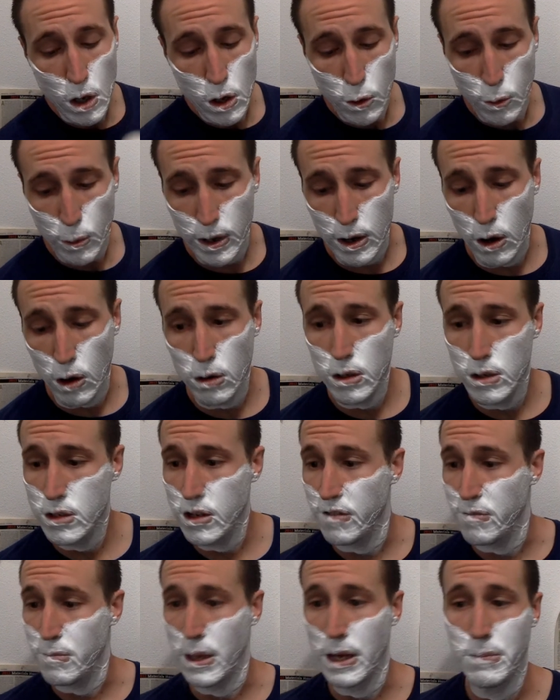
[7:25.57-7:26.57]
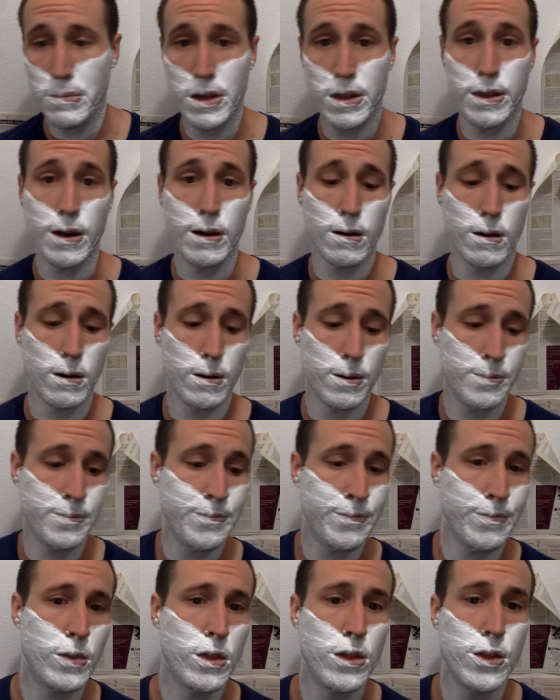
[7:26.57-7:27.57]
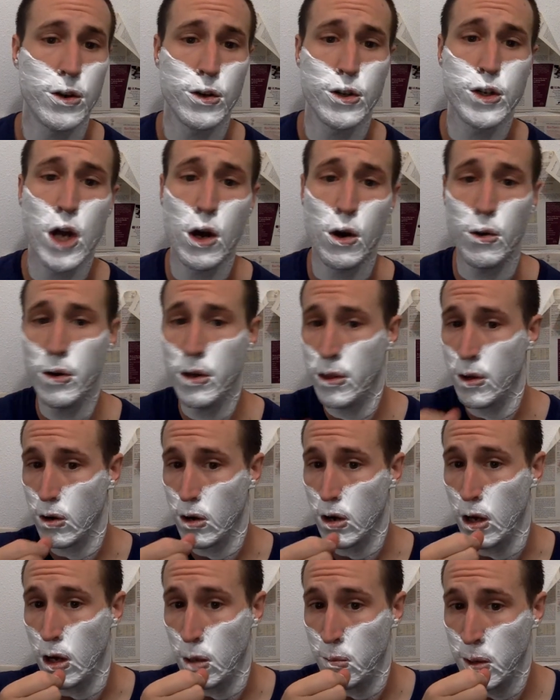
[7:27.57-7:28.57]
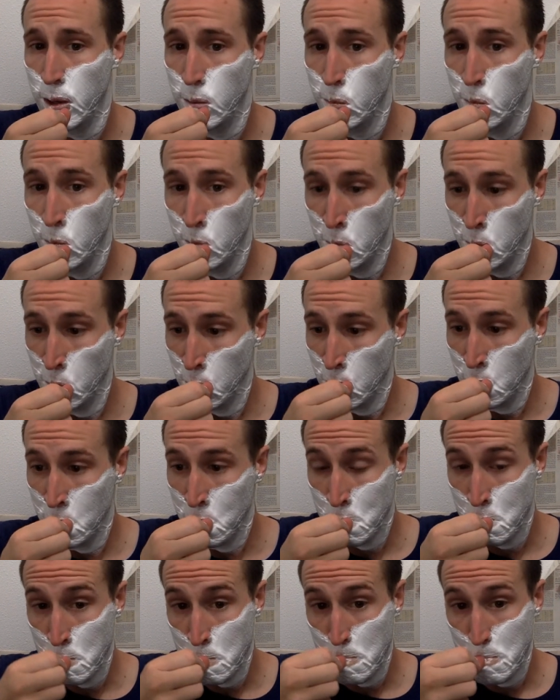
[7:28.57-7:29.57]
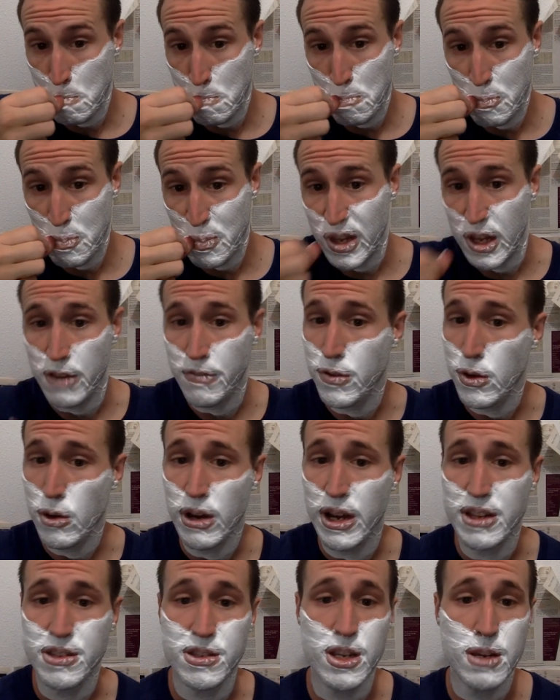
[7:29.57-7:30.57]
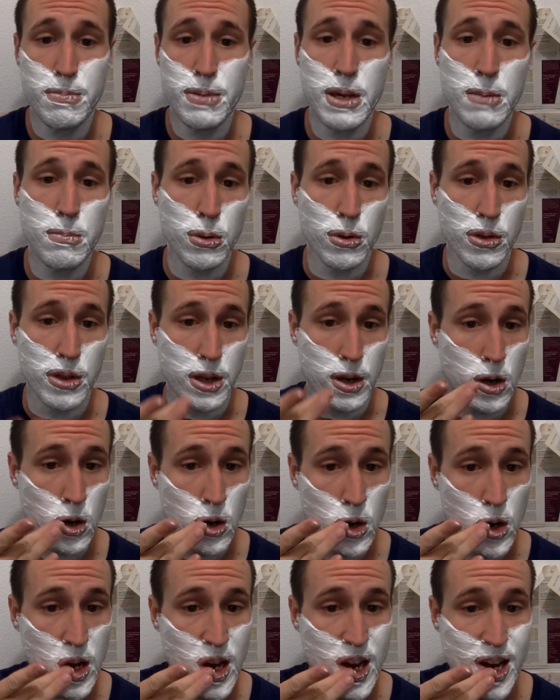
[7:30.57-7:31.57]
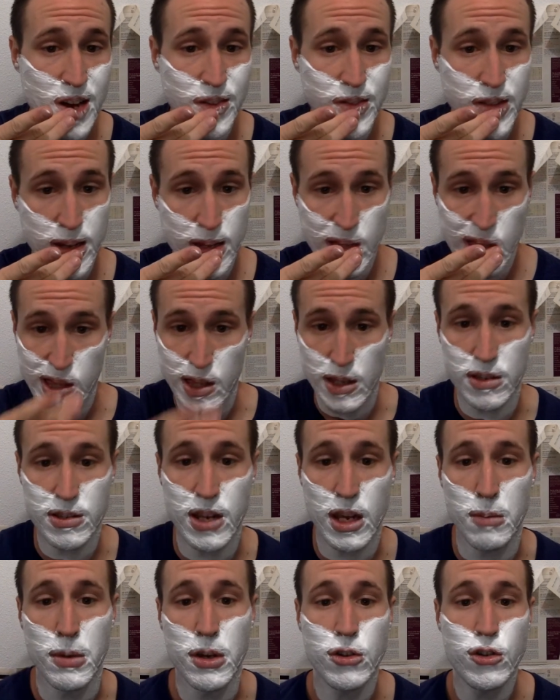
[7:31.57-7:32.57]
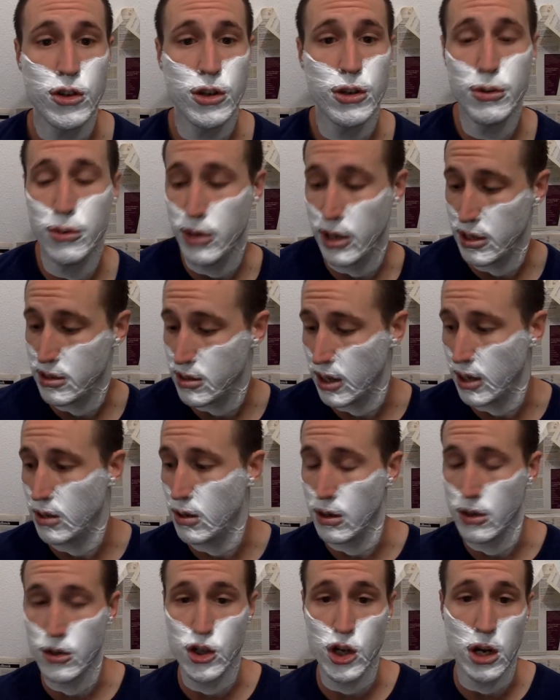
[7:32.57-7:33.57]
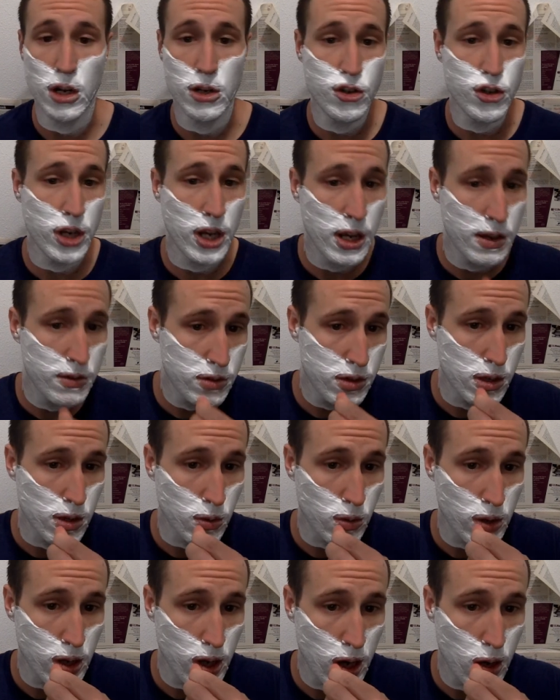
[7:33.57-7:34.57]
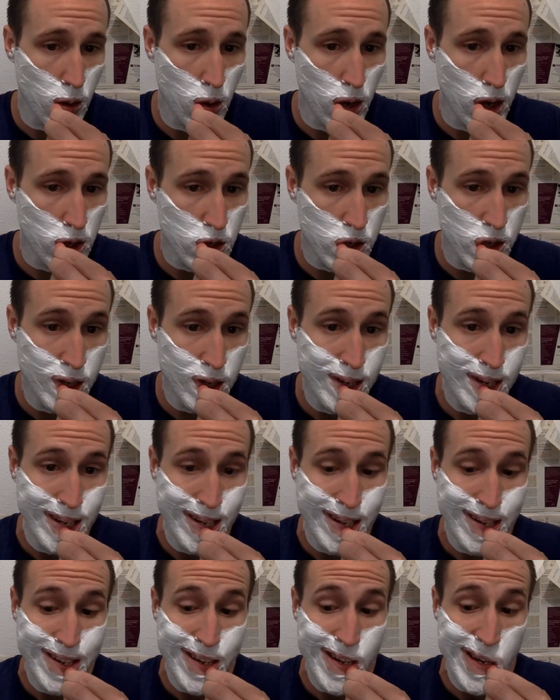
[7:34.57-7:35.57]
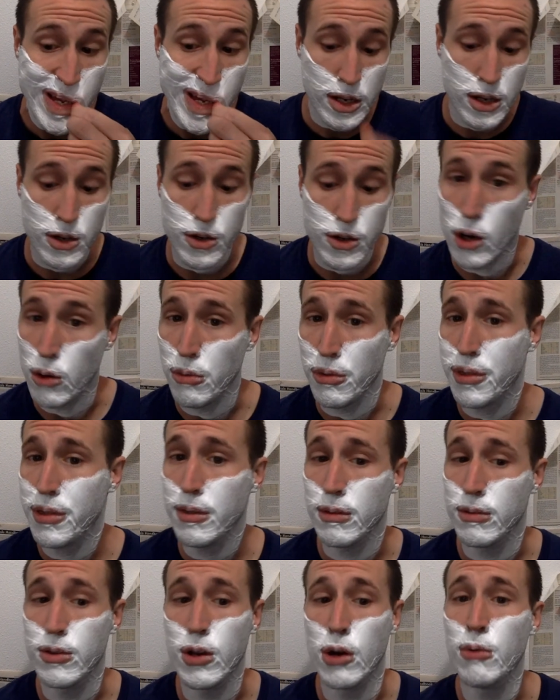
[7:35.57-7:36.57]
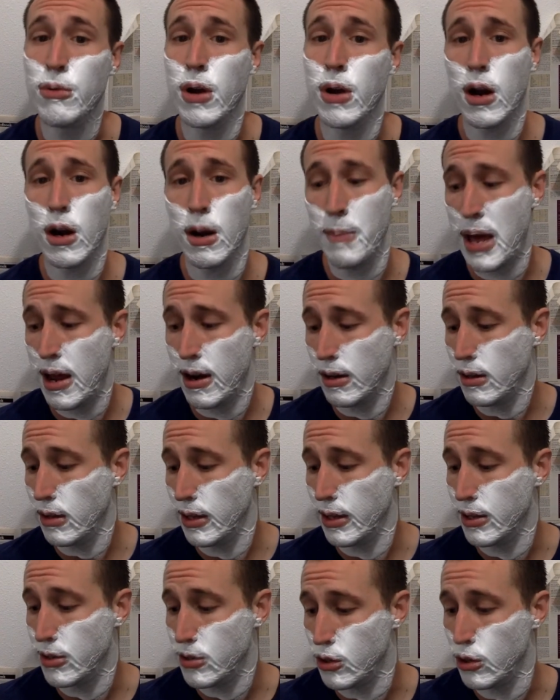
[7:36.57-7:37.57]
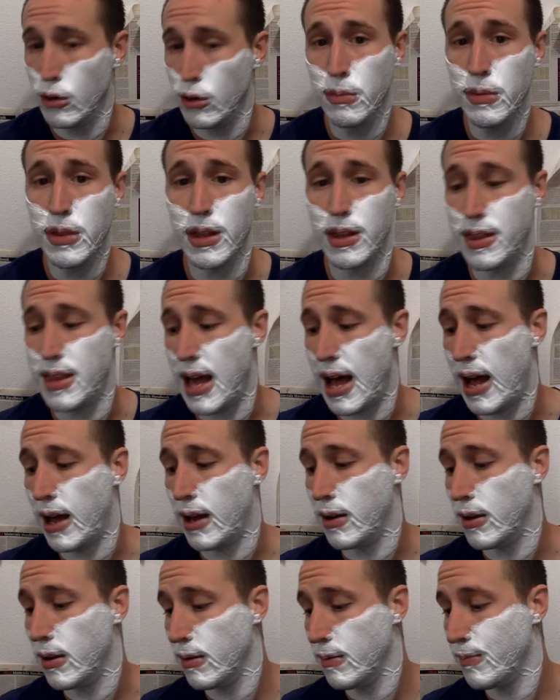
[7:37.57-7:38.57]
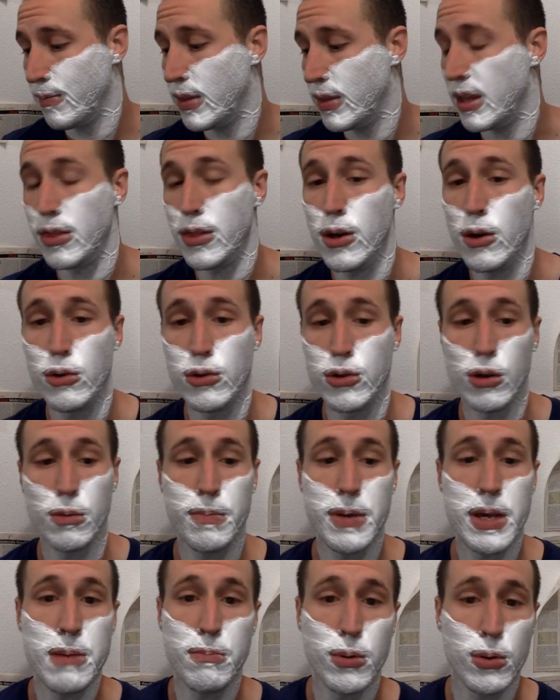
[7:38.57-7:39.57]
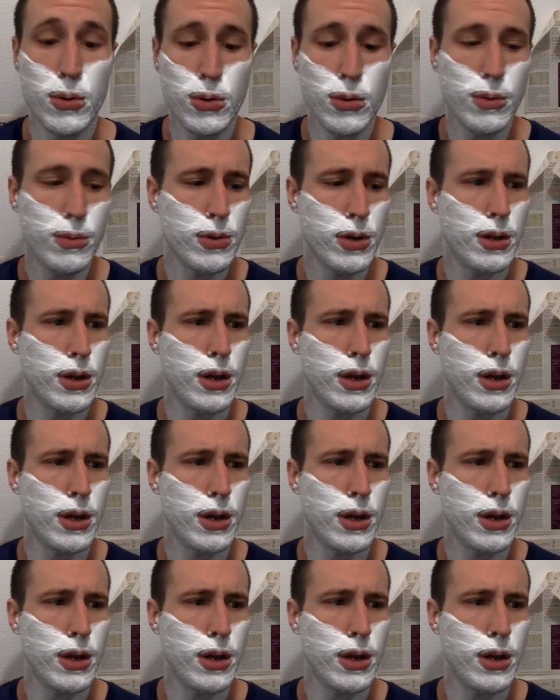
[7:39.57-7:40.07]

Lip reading: regardless of maybe their tone in their comment, if you guys see people that aren't having the same issue as like John Shaves, the one that I watched, don't automatically assume that those are people,